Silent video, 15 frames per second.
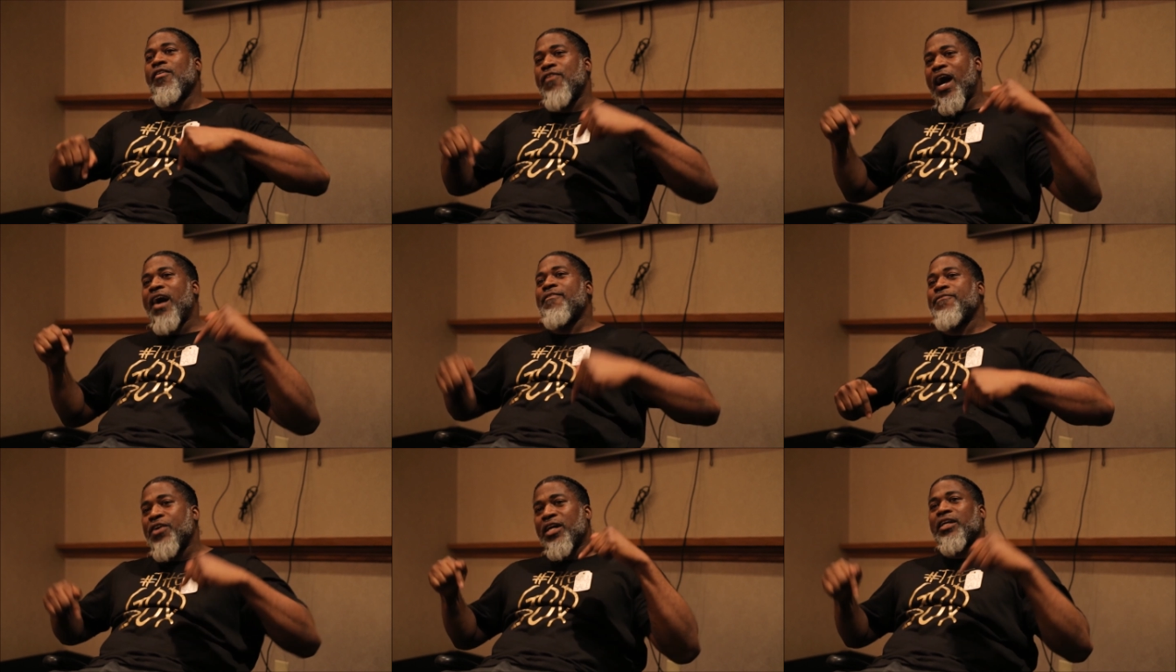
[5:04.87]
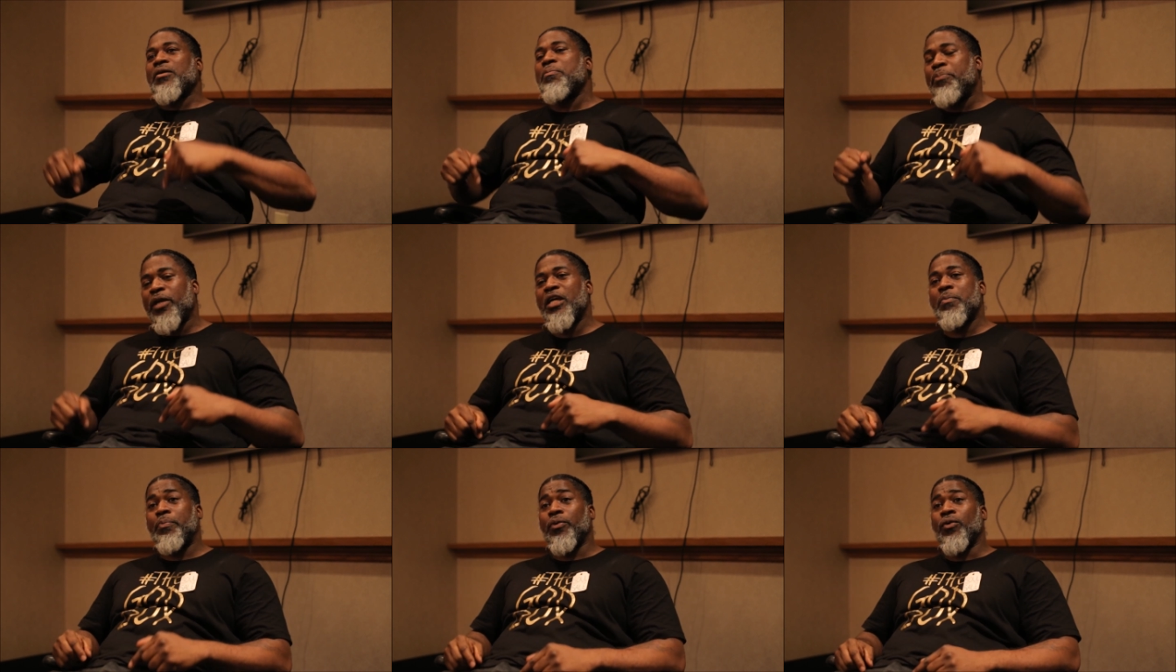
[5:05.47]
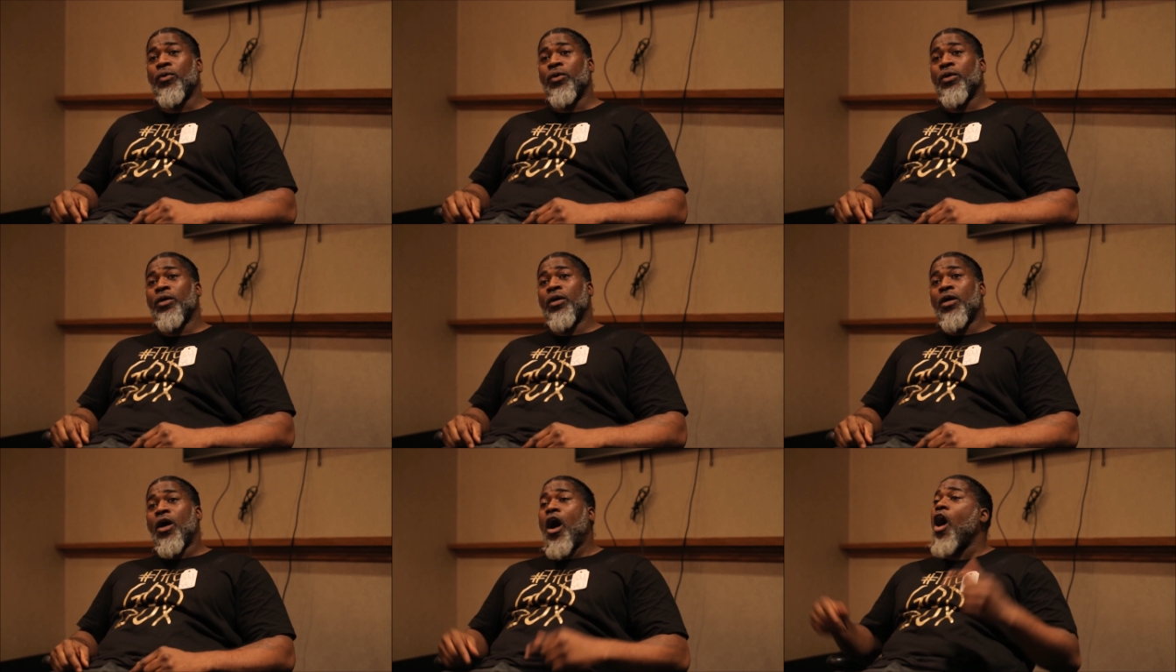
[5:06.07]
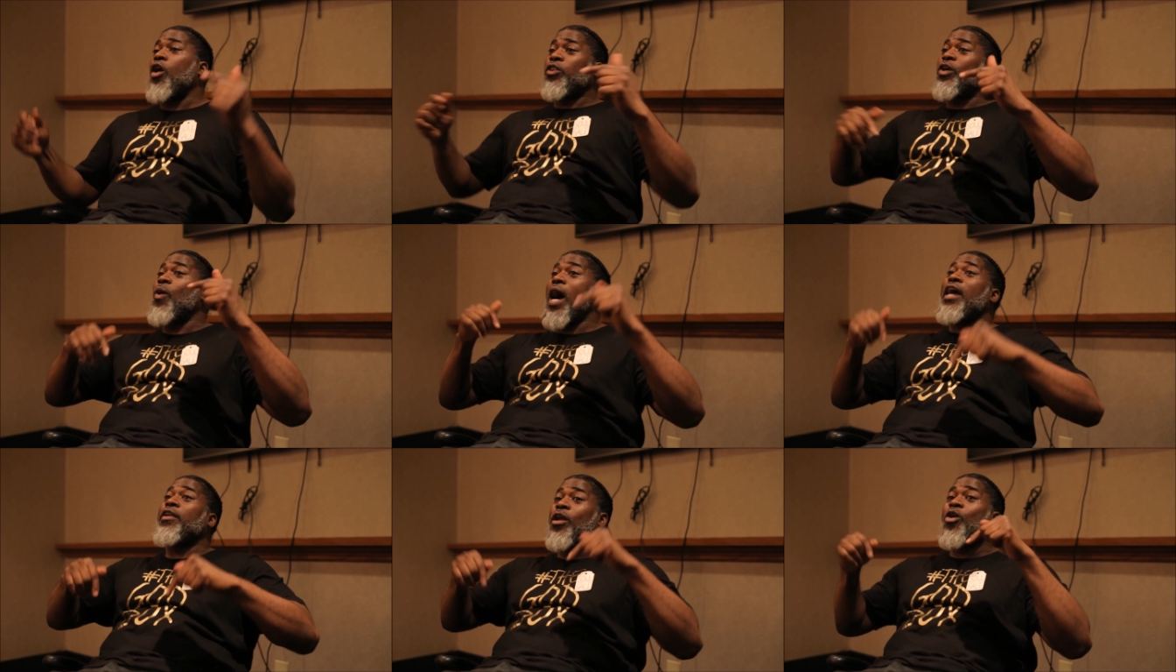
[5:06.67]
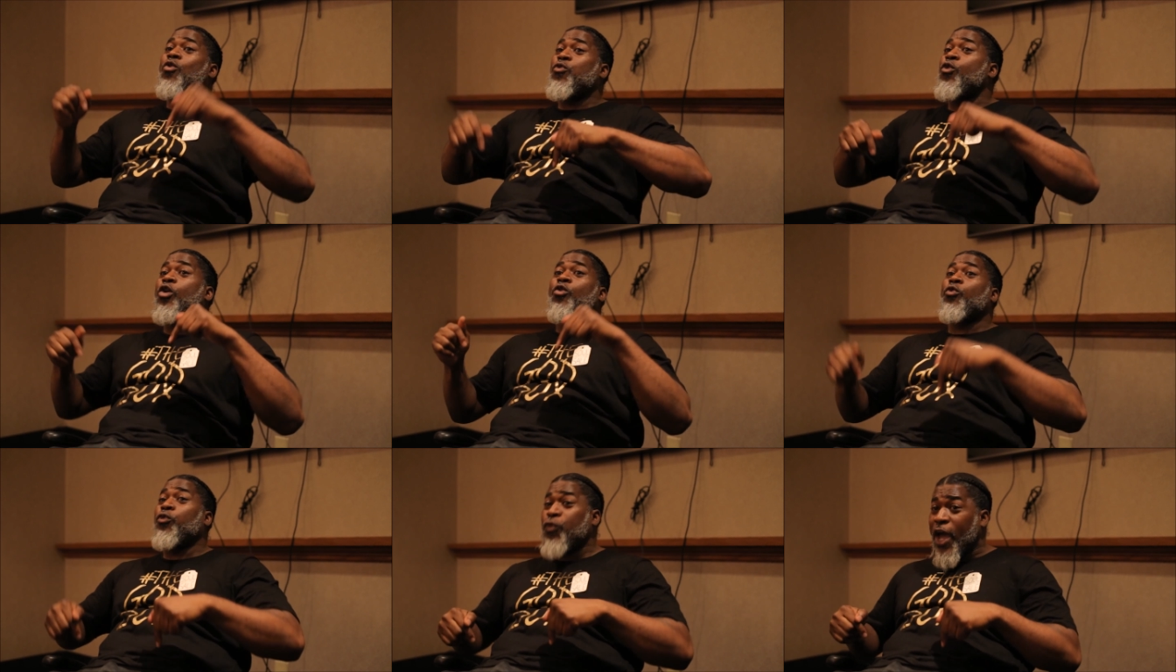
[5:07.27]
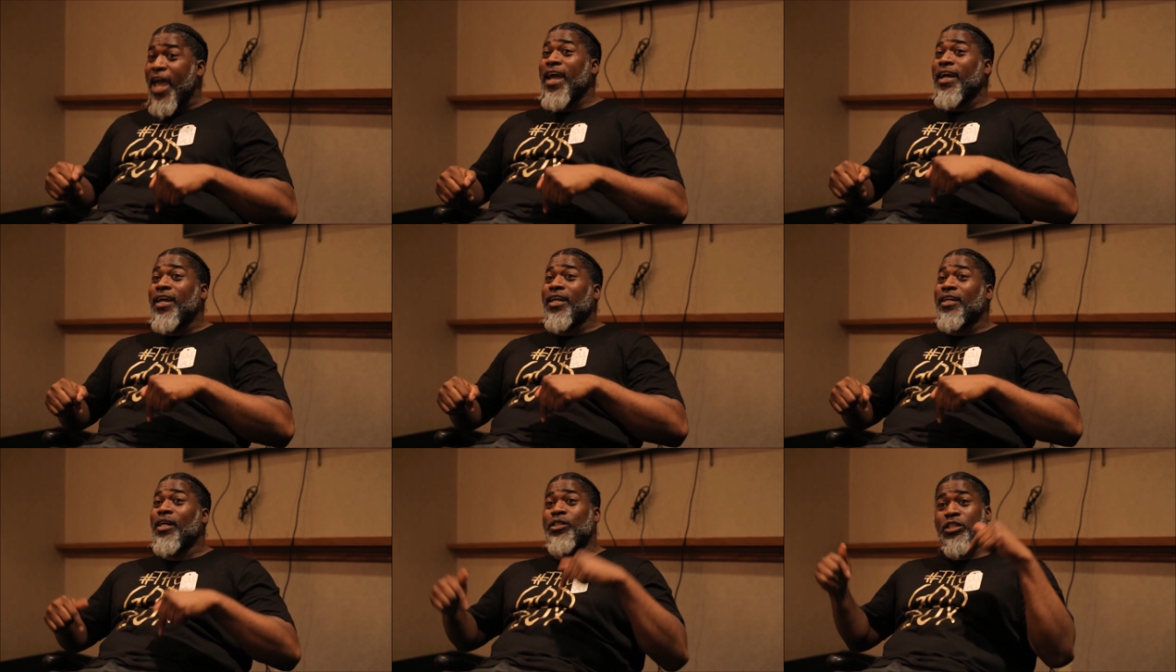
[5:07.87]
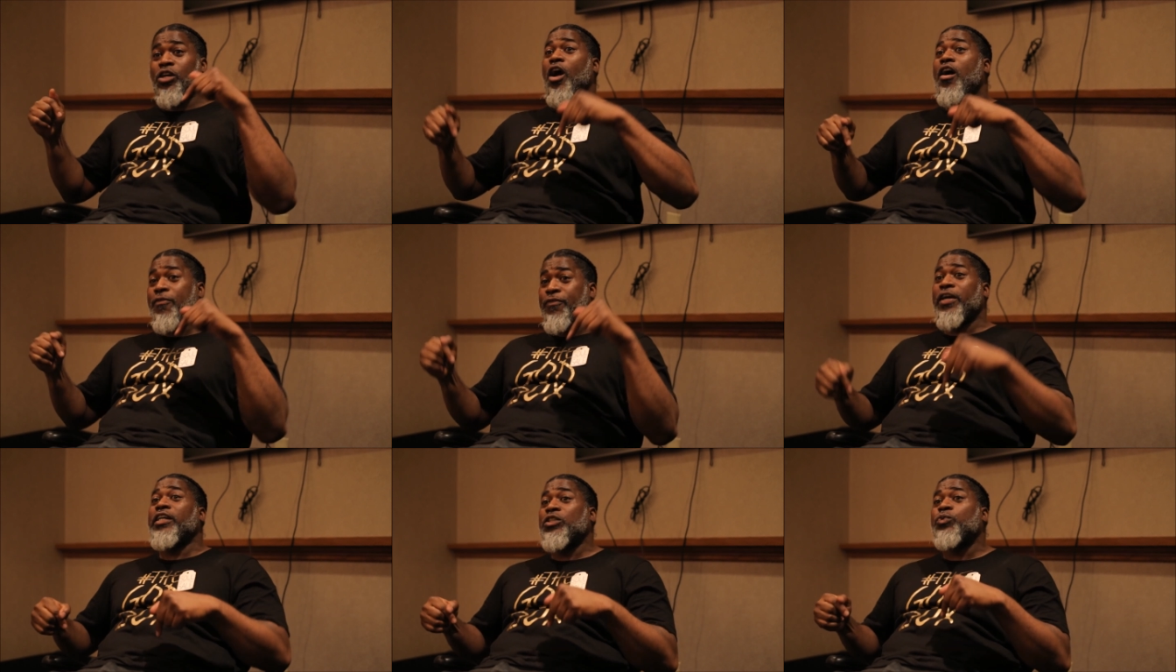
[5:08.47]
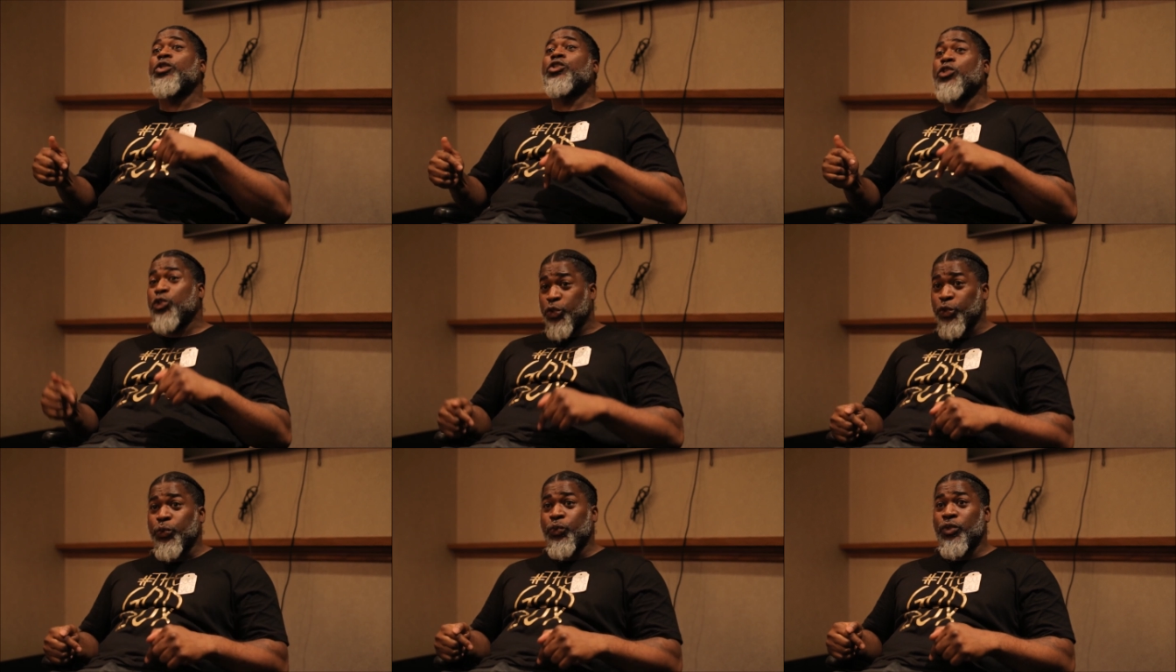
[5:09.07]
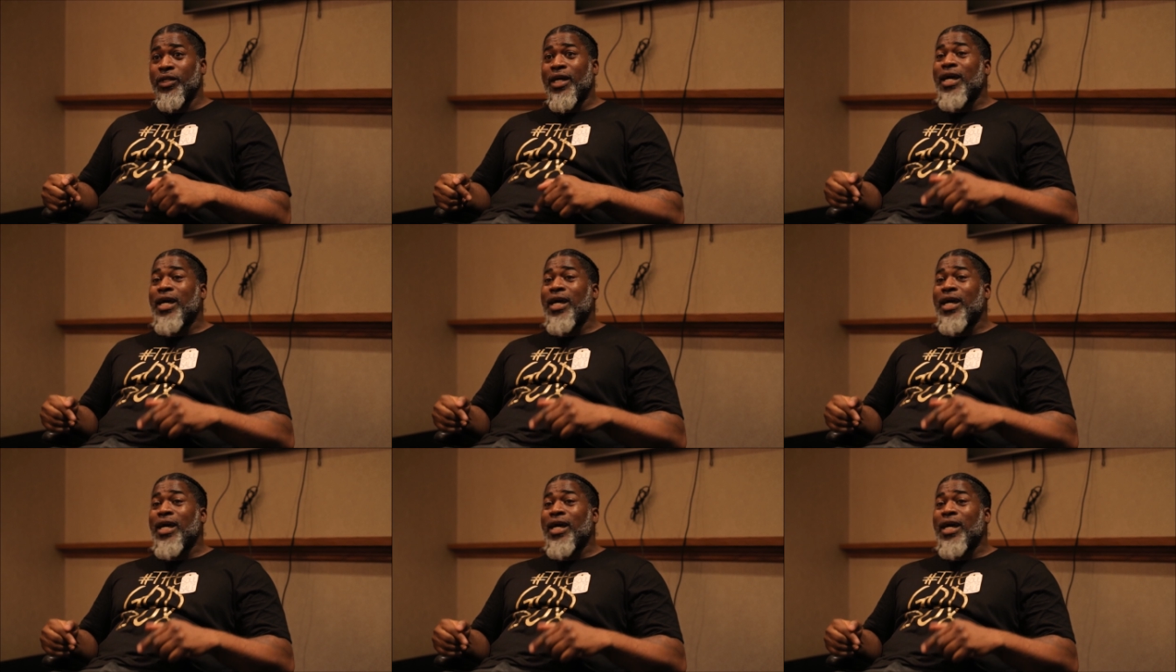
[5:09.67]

of our fucking people. Hmm. Although I know for a fact that Scarface was the truth,